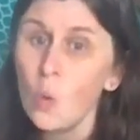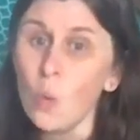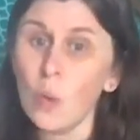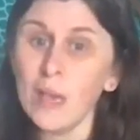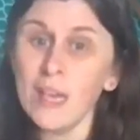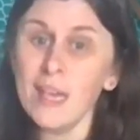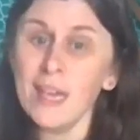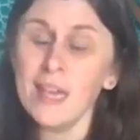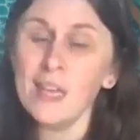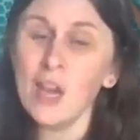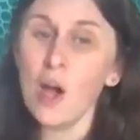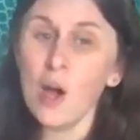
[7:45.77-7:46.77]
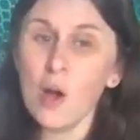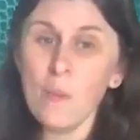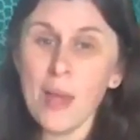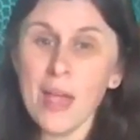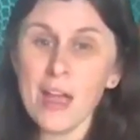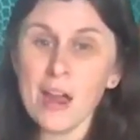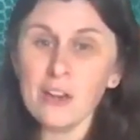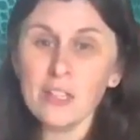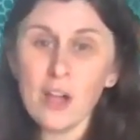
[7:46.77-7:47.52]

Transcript: we know bears